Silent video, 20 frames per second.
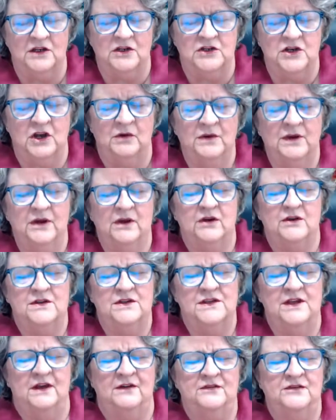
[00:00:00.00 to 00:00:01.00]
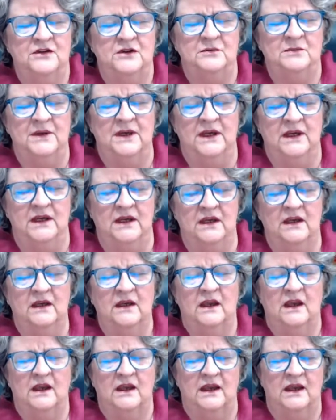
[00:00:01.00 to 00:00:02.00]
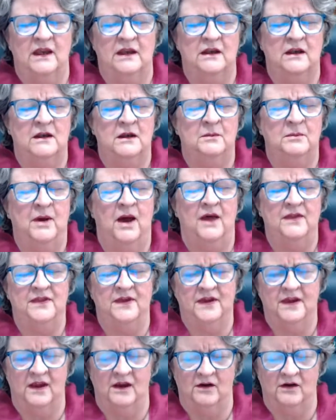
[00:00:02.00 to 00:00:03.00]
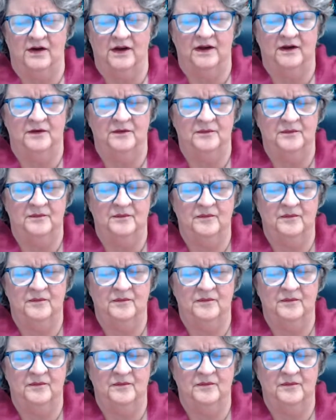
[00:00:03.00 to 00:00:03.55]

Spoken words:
showing herself to me in an apothecary.